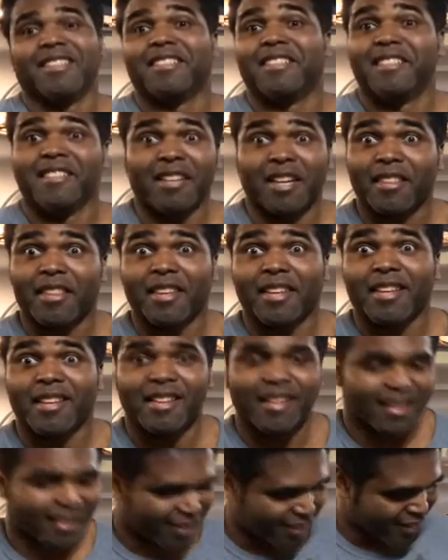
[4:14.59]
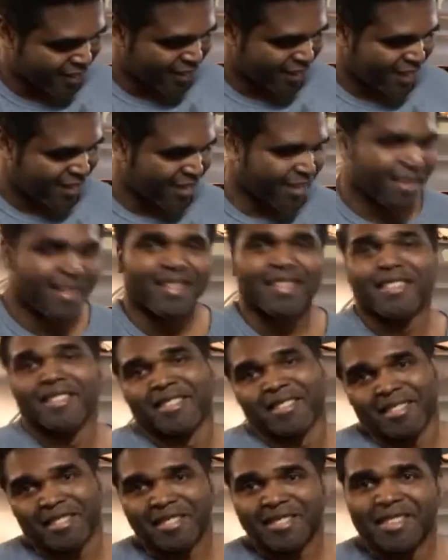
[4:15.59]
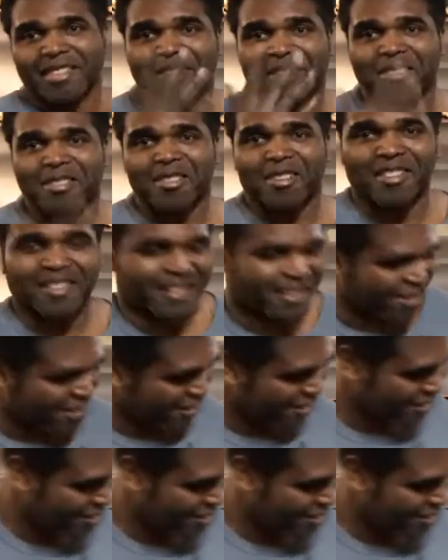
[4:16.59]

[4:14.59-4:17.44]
Nothing. Let's install this.